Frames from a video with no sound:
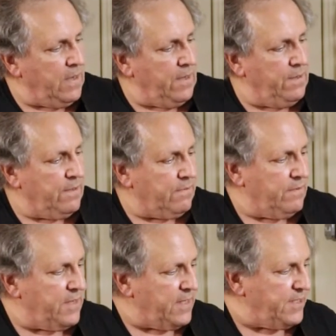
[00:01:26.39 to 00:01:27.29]
Another
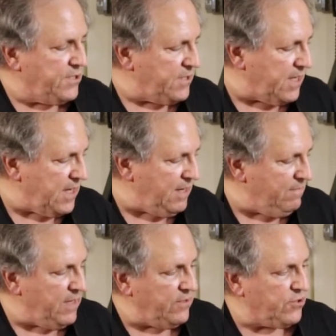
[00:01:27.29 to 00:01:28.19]
nice A
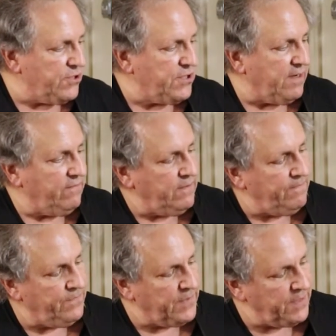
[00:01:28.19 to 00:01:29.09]
major 7
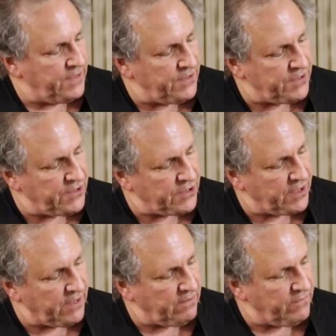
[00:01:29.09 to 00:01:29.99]
is this
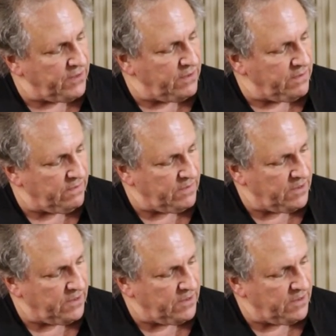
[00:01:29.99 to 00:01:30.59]
guy over here.